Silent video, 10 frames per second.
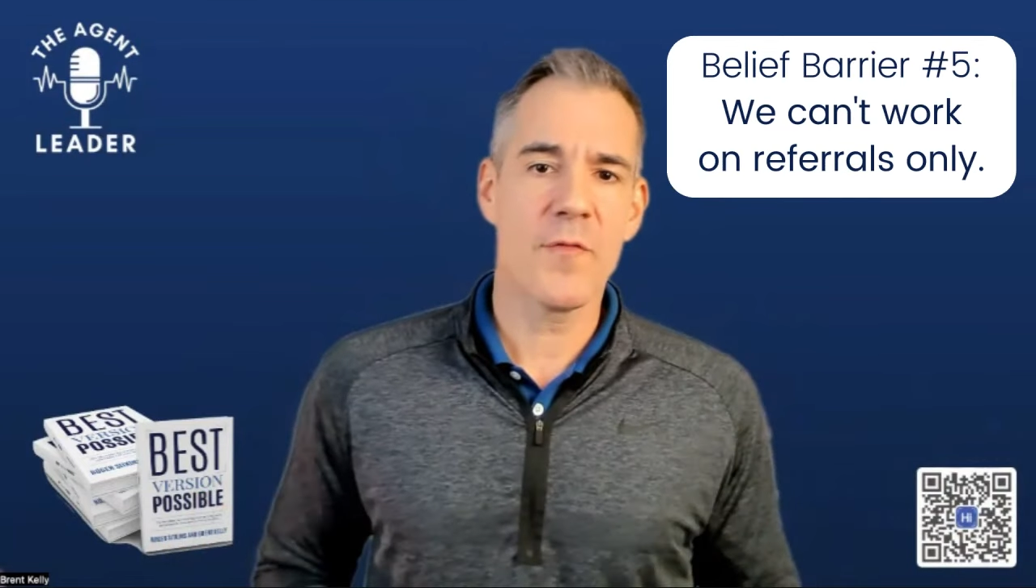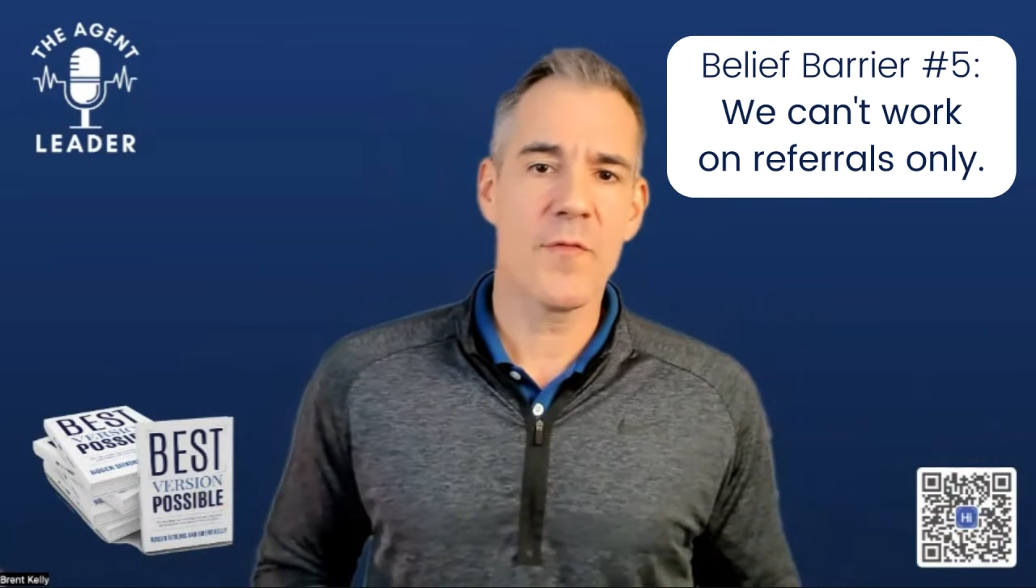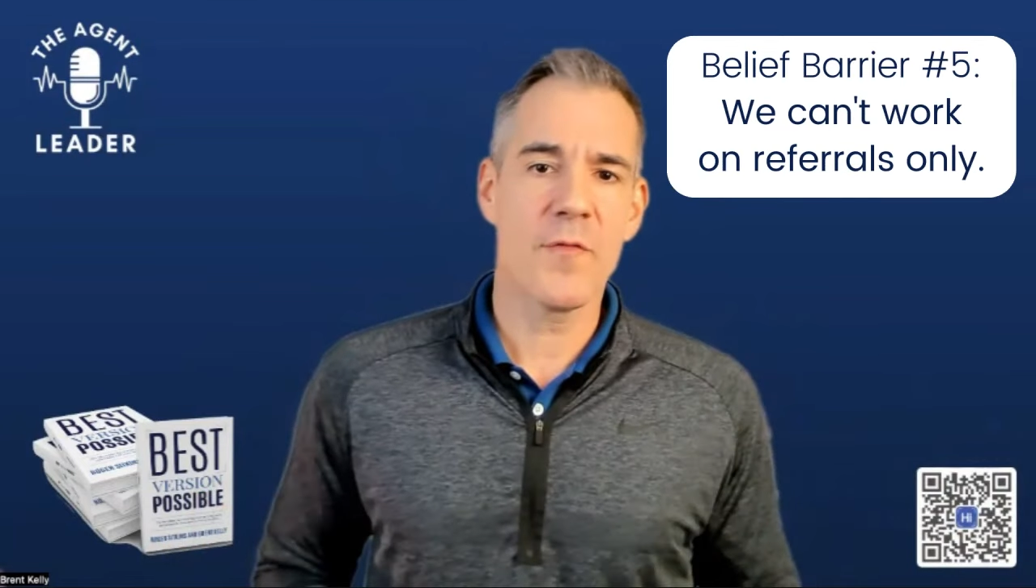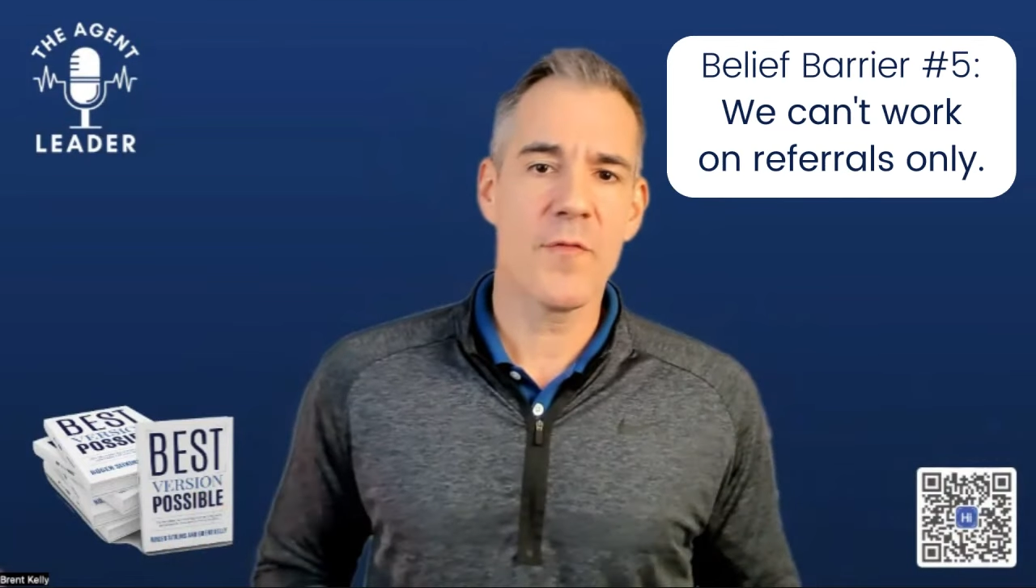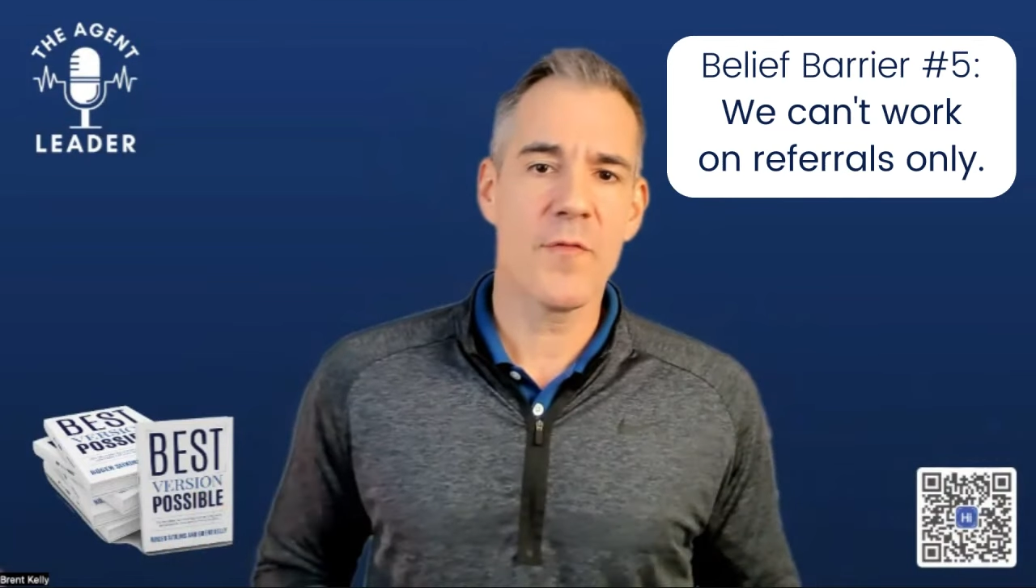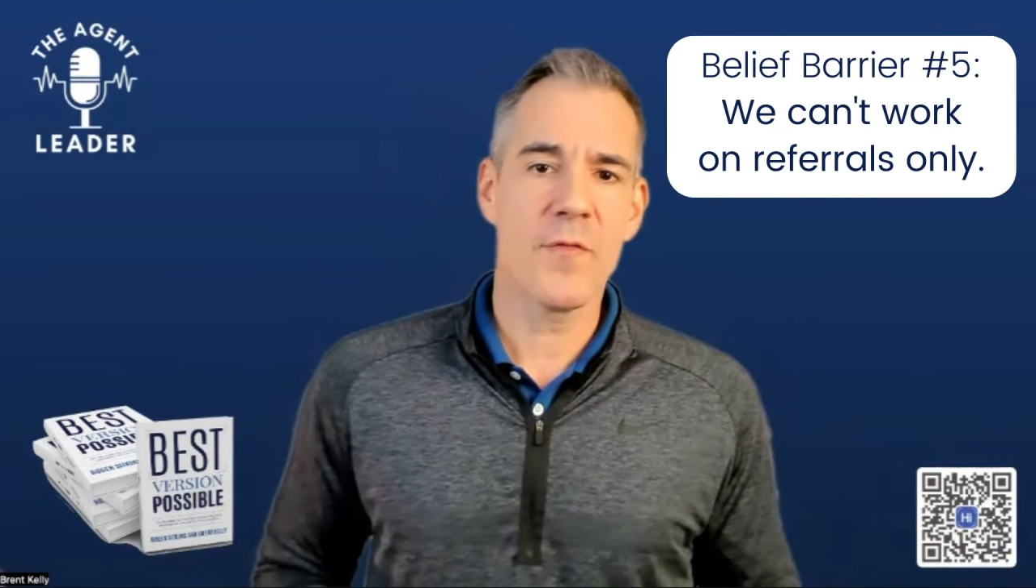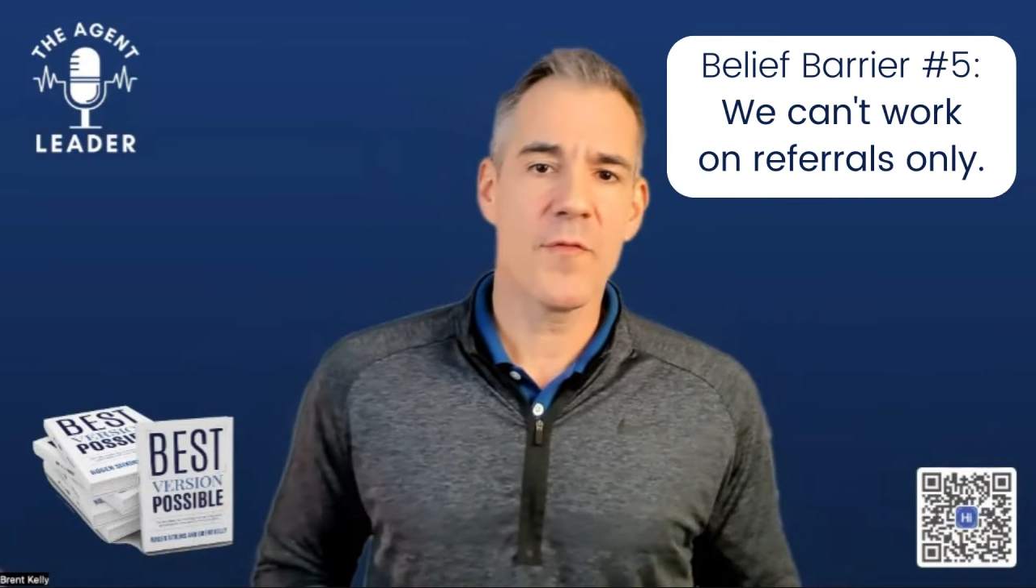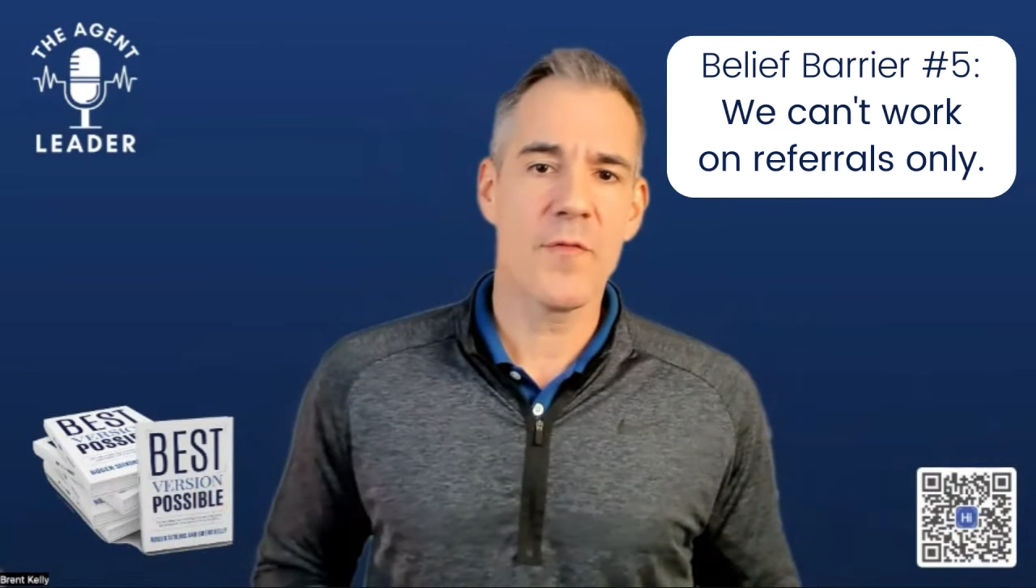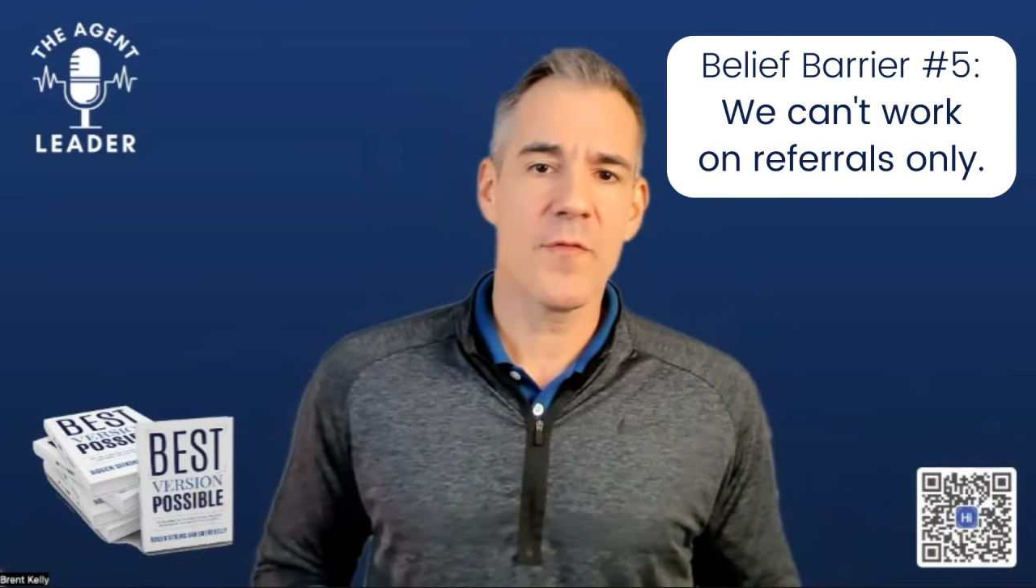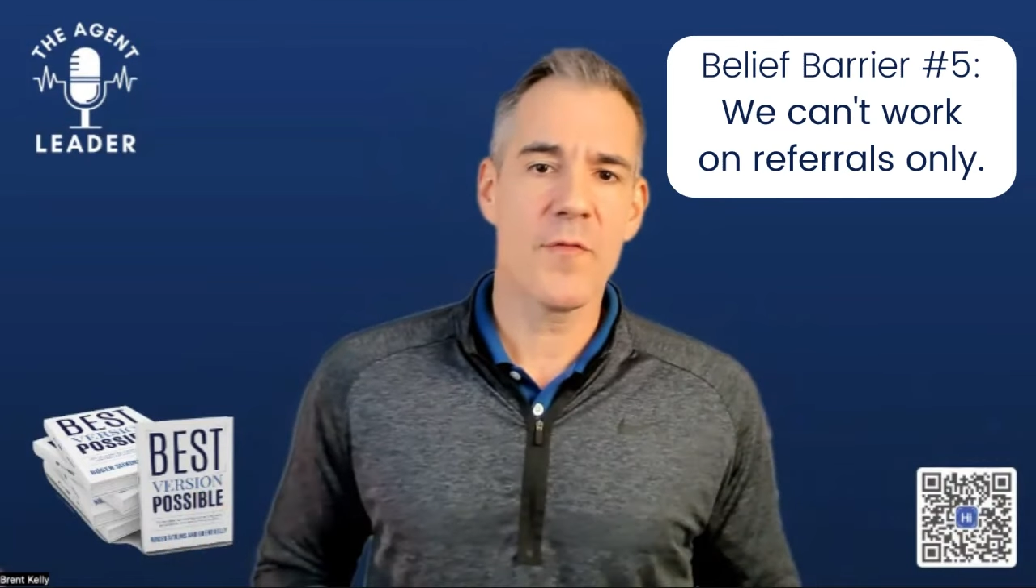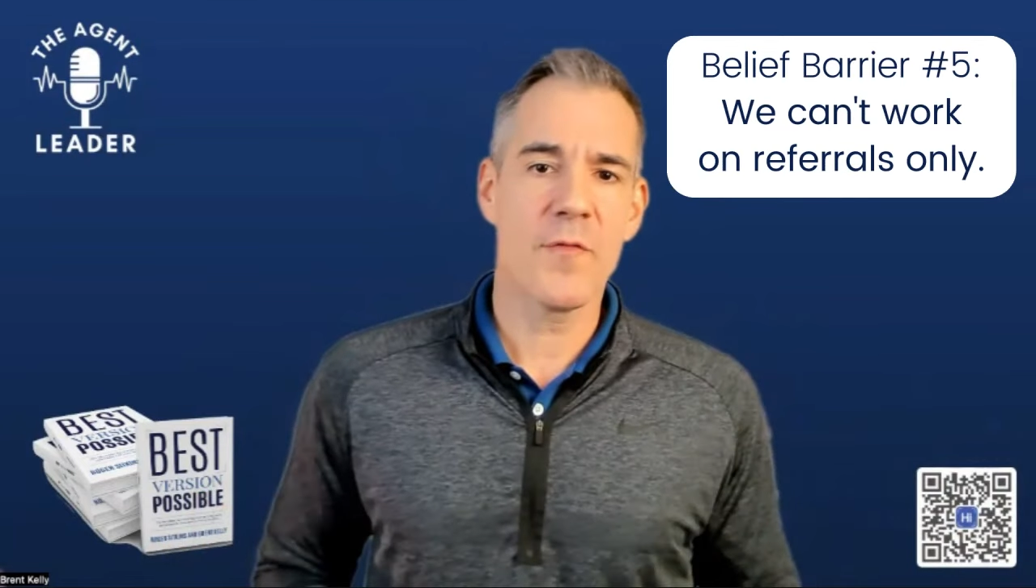how you do it,